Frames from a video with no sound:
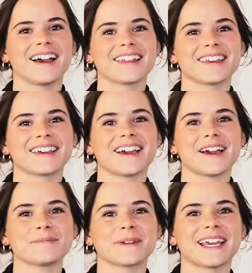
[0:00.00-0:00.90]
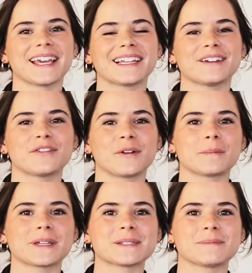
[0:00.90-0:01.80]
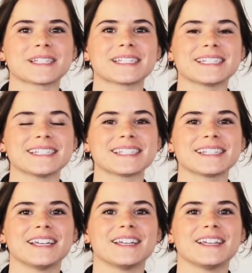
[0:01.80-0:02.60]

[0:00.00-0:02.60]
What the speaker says: Hi there, I'm Michaela from Mix Mixes.